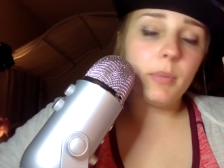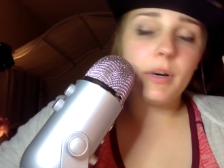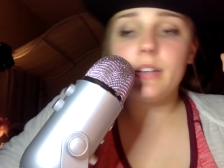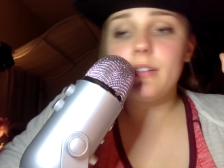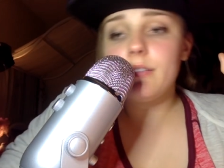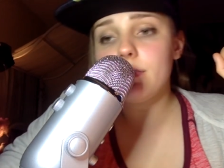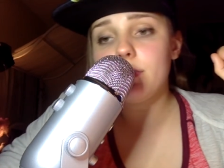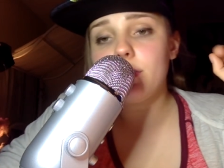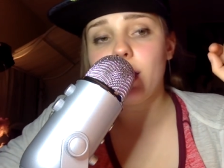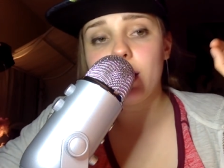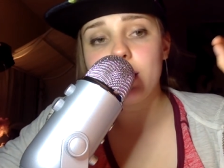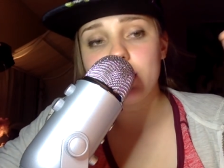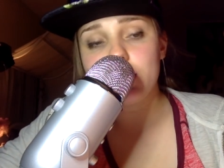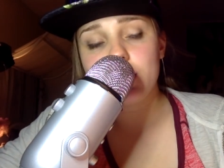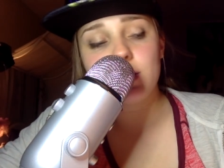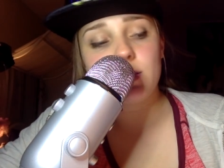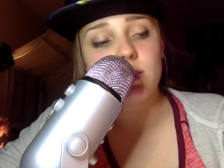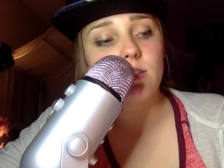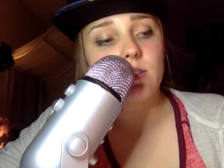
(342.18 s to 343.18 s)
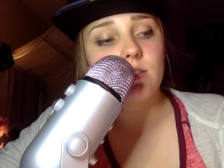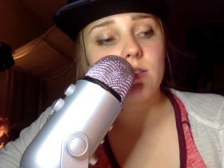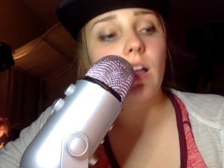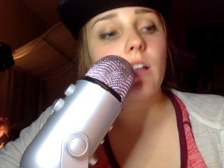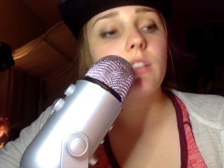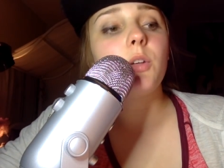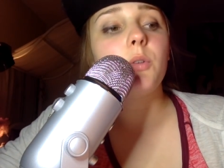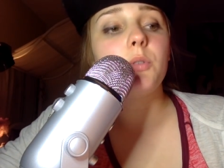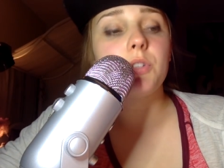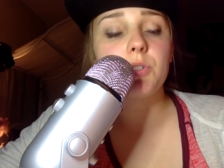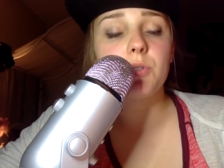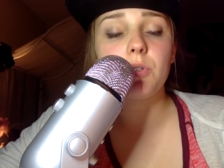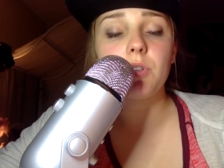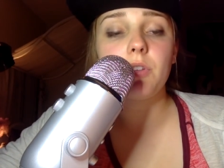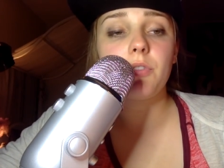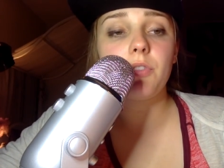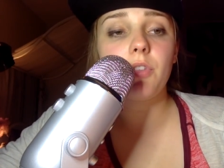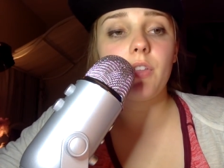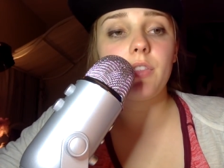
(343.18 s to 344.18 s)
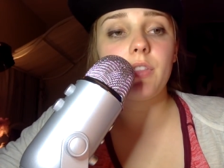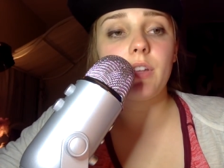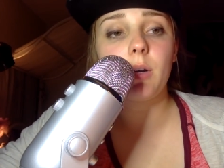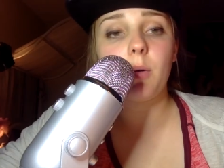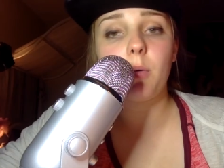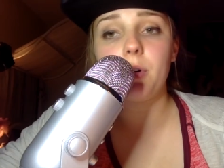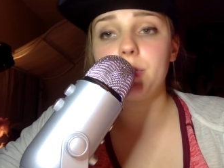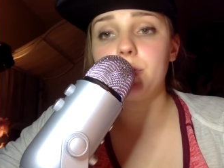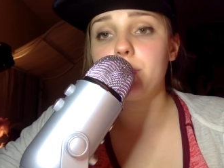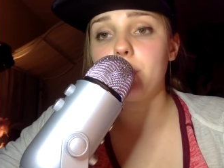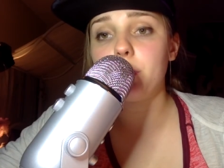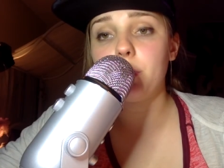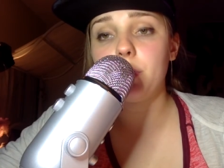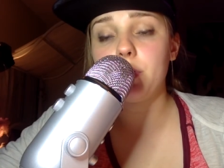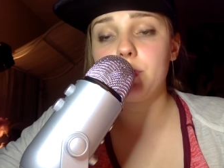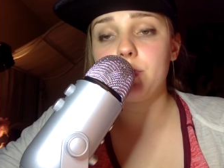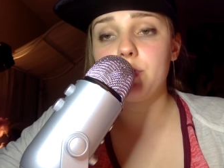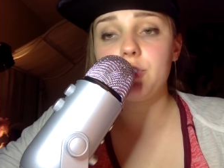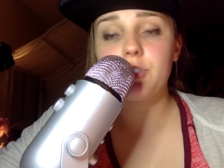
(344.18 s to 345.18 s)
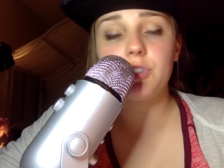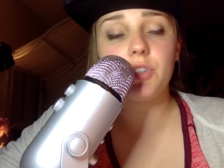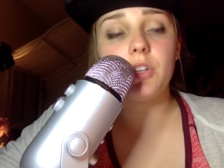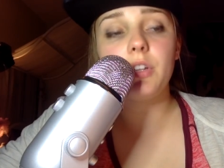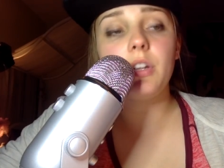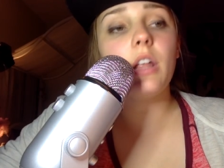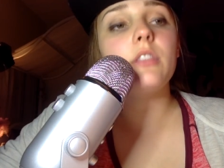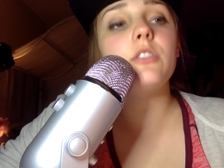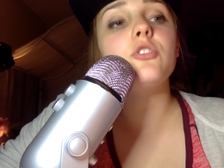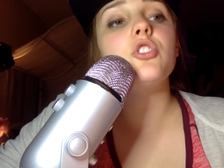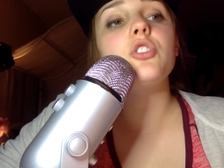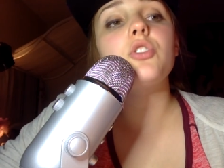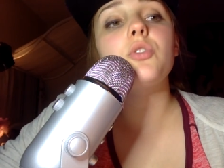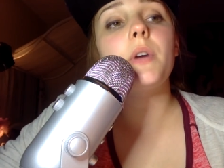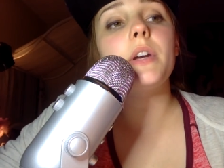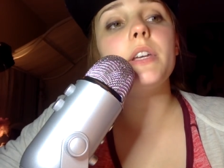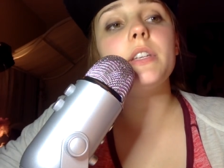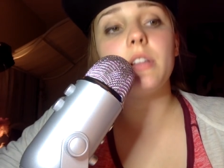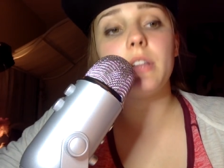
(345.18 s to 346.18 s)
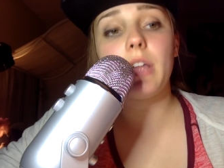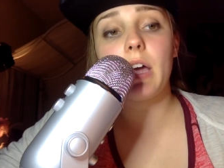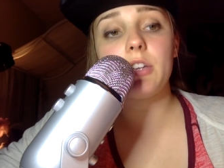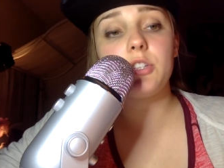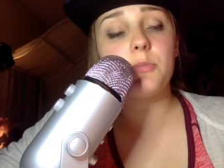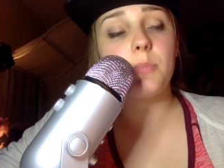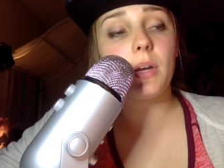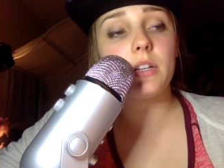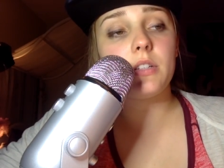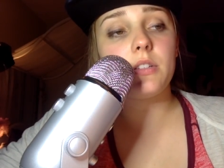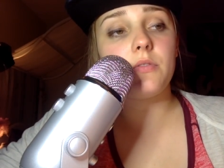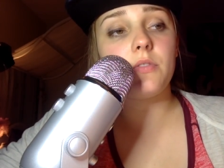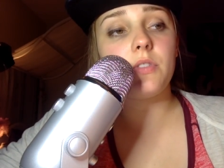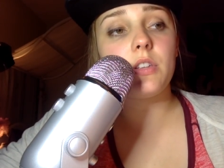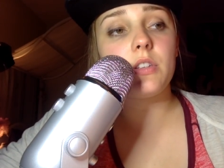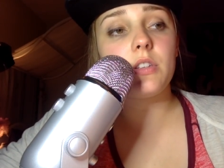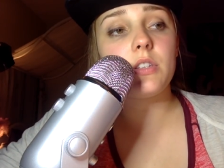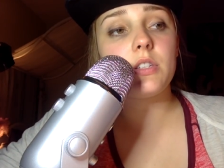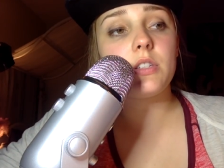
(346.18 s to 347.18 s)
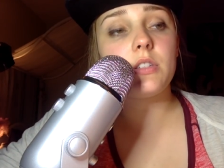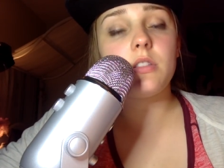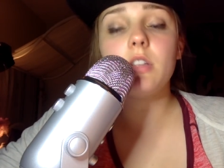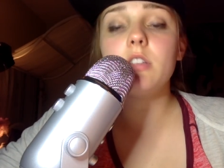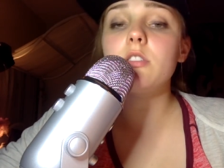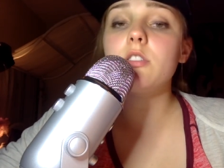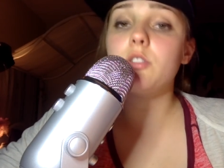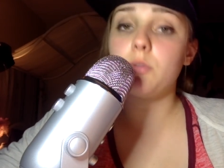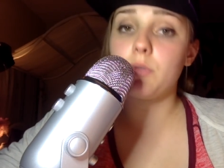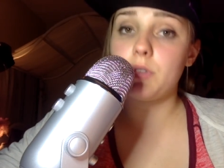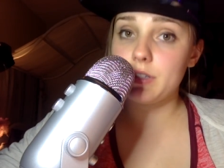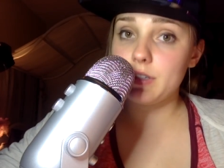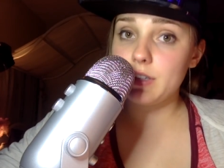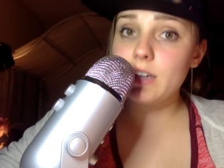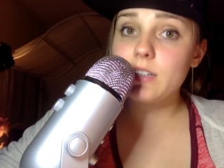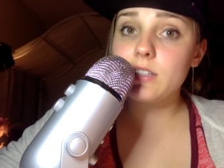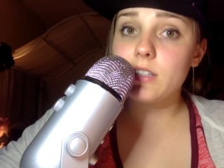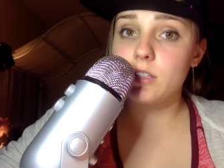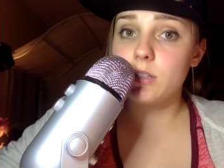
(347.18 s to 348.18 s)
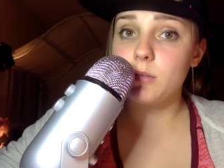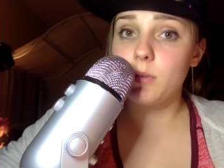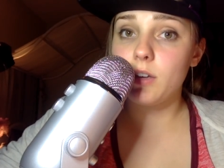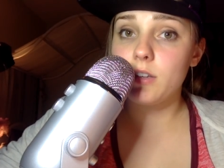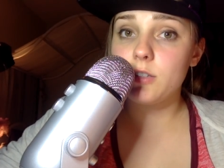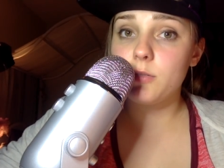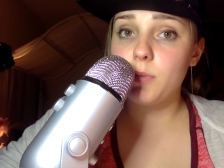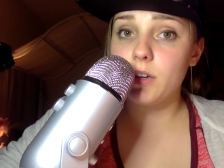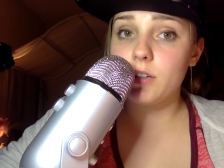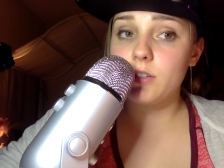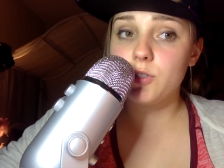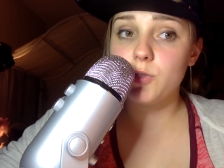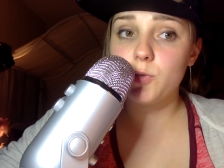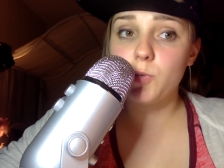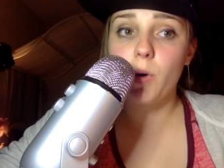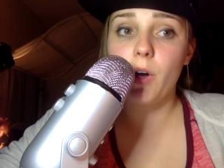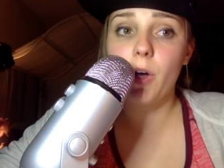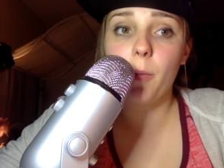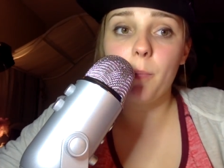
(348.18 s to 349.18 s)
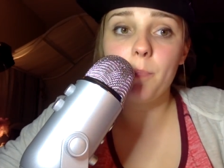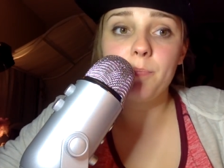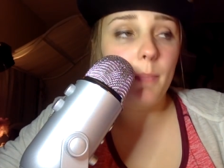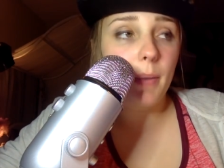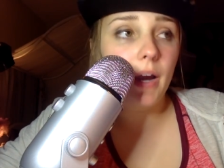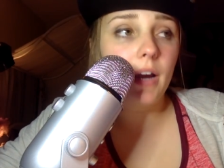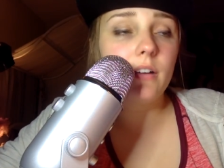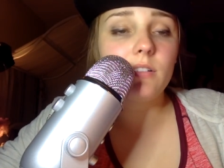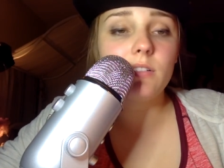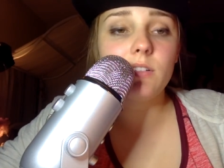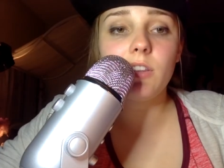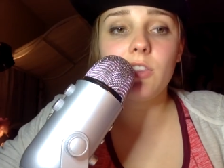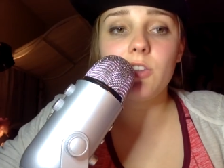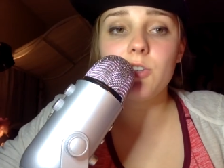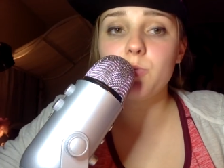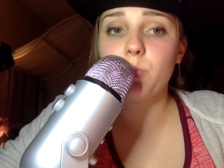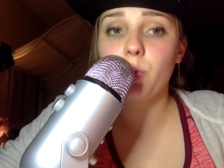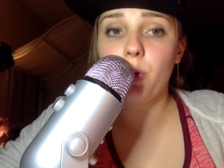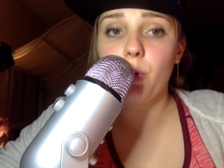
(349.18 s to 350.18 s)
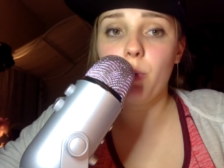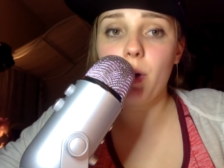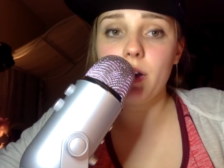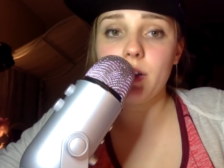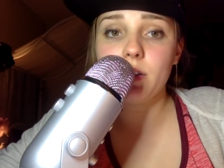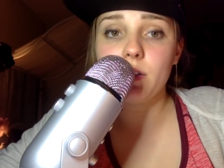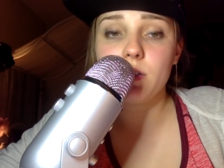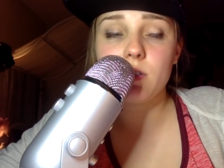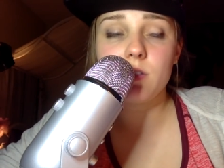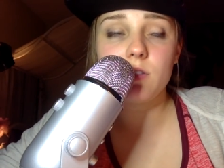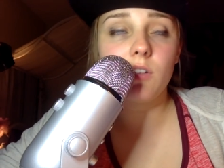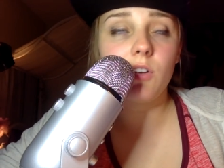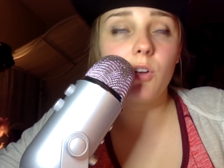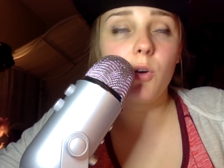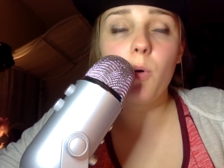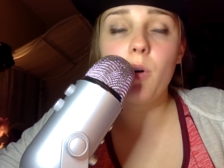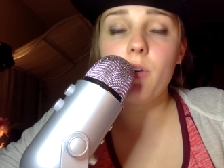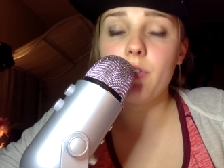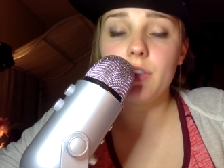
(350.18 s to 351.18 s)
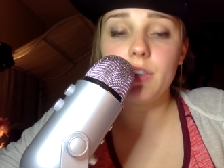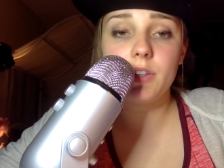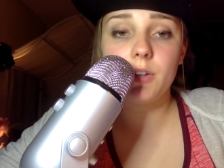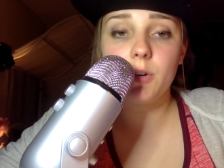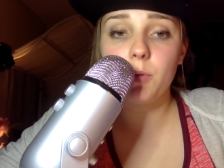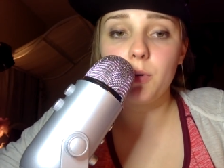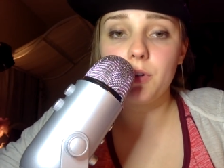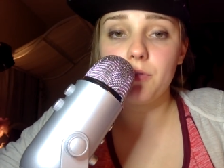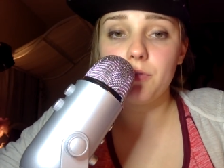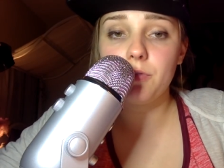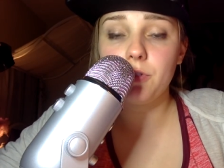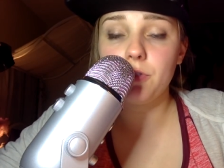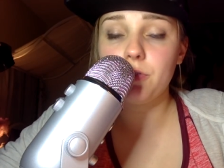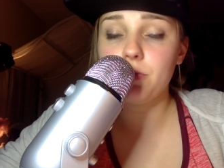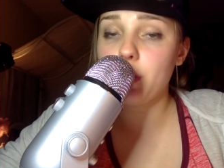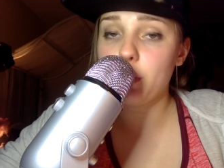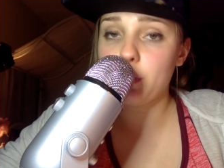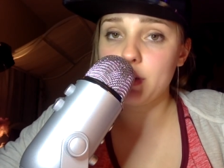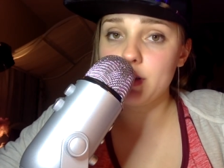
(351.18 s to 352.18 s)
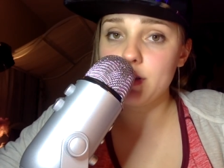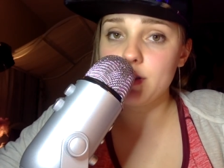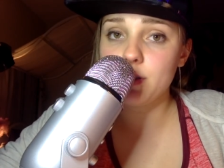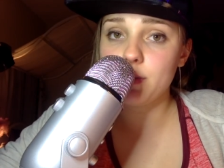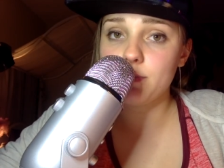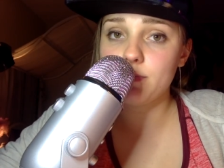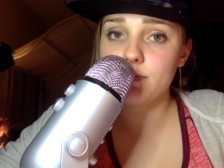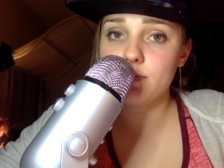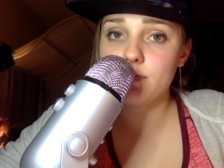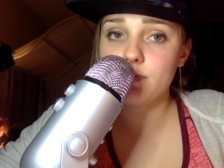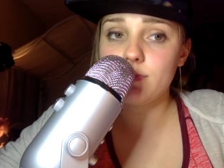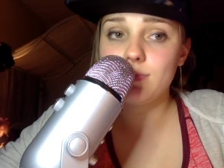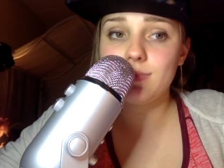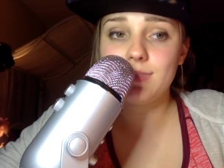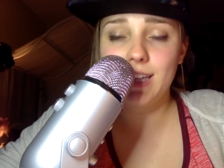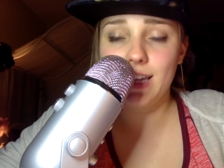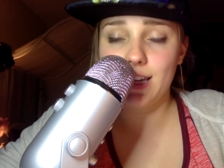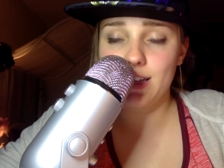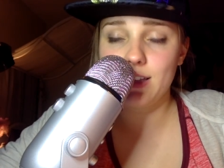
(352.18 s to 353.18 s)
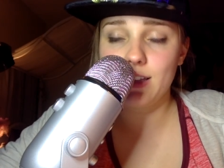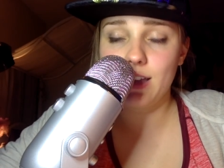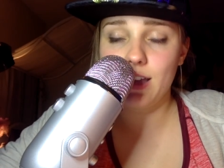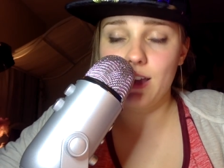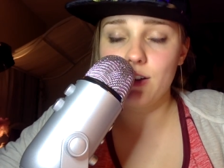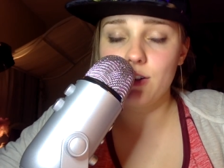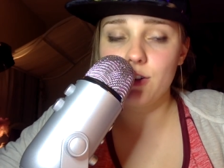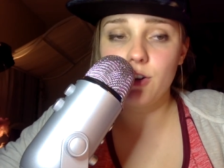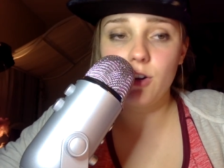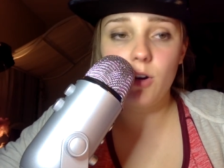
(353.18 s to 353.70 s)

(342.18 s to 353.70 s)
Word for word: But that's not the only school of thought that I want to approach. That not just the racial aspect of this. Let's do the sexism aspect as well. Apparently, this royal wedding is unequivocally a win for feminism take a gander.